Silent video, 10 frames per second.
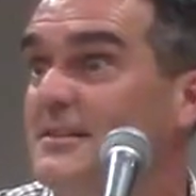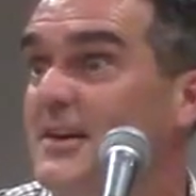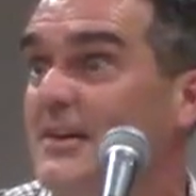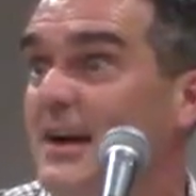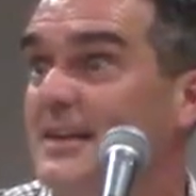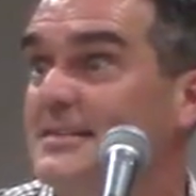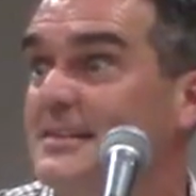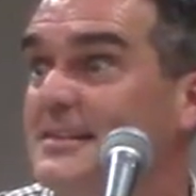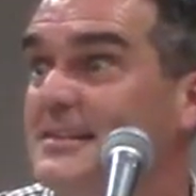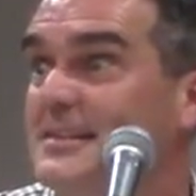All right.
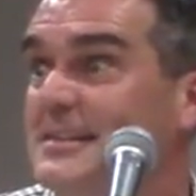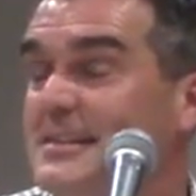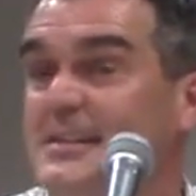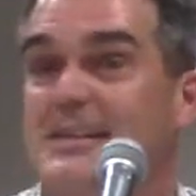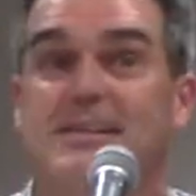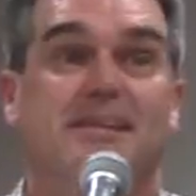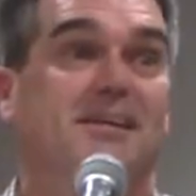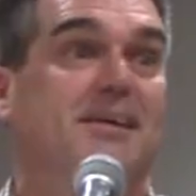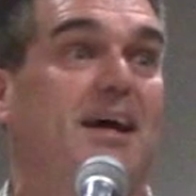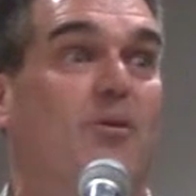
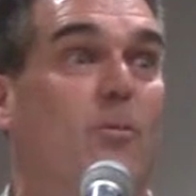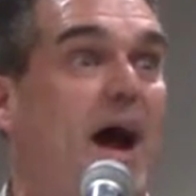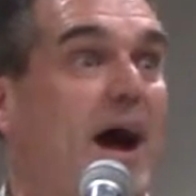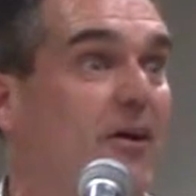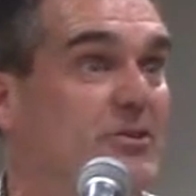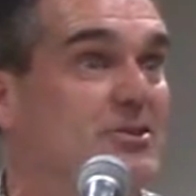And wow,